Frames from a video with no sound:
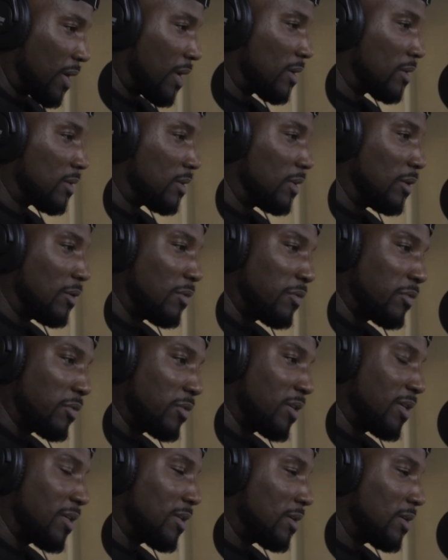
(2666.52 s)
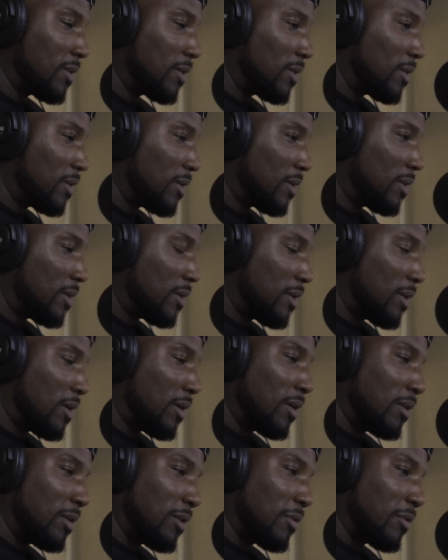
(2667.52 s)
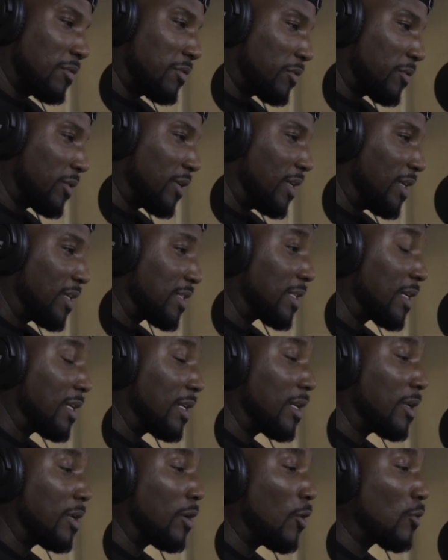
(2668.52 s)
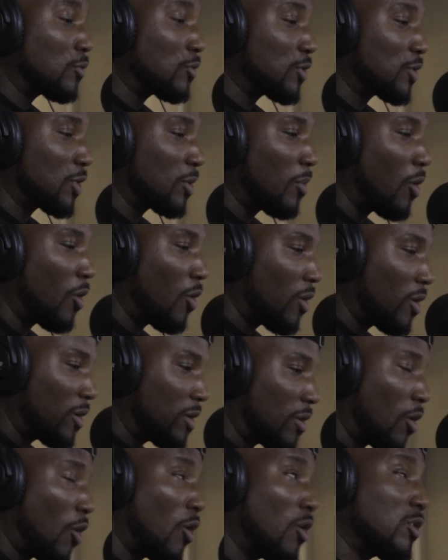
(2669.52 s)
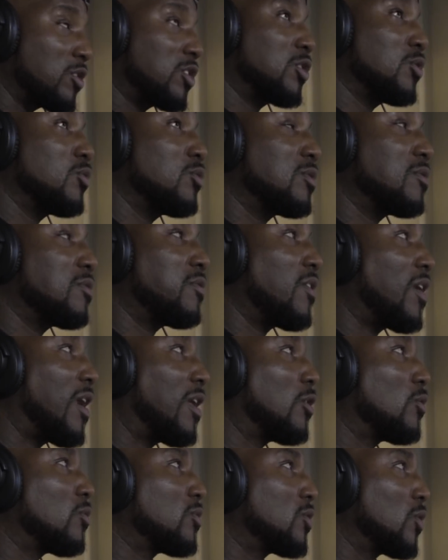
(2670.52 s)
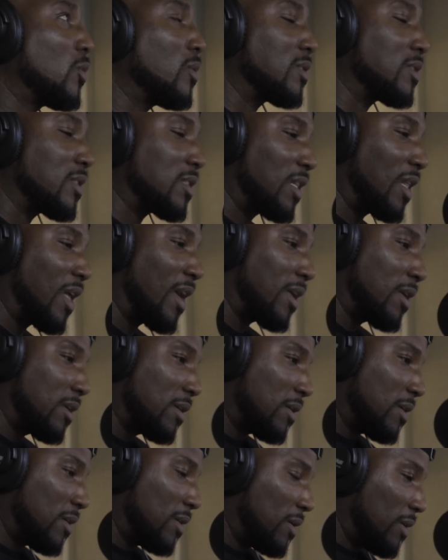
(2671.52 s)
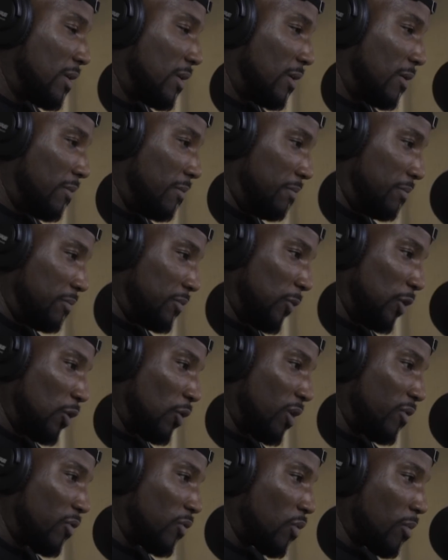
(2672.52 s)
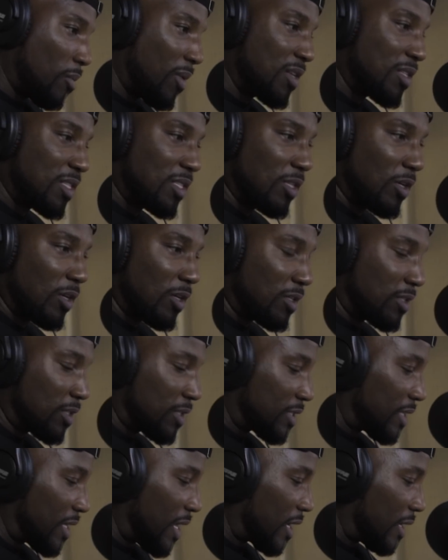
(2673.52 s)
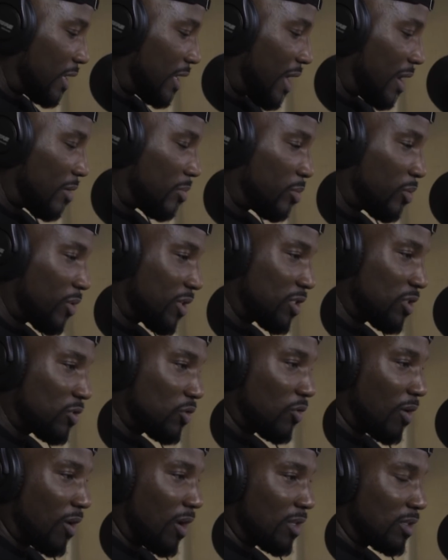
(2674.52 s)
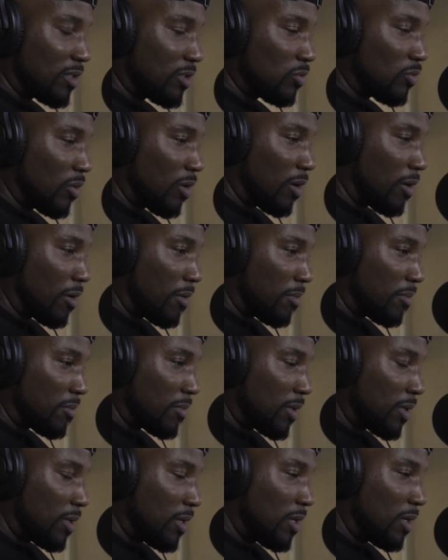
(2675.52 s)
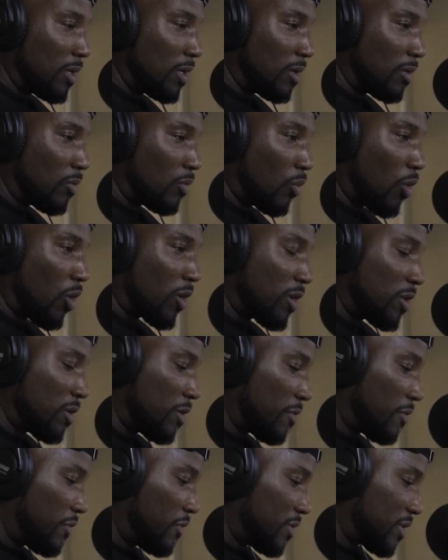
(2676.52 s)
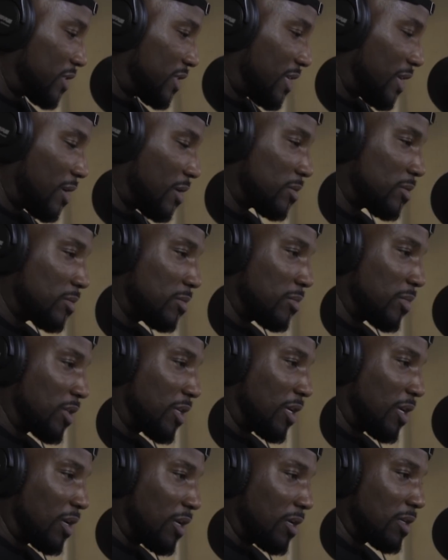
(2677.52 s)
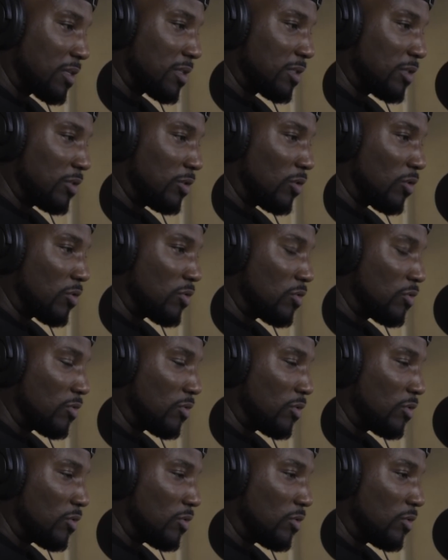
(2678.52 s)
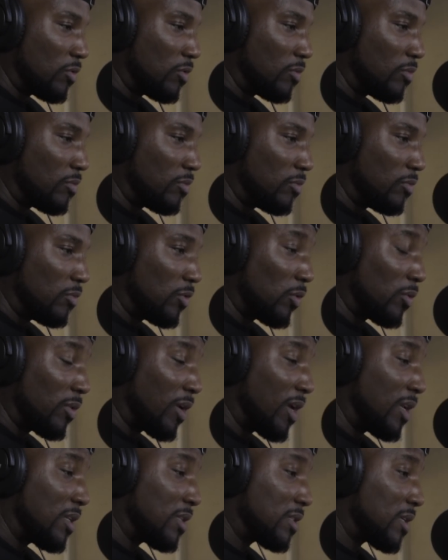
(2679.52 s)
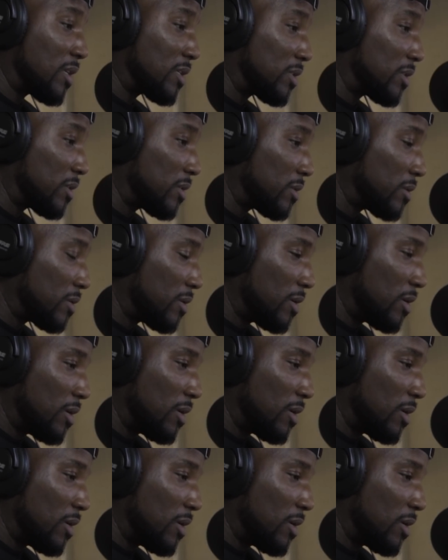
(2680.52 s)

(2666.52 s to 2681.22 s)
yeah, a little free, and those are some hard shoes to follow. So it's just like even with my son, it's just like a lot of pressure trying to walk in your footsteps because you created such a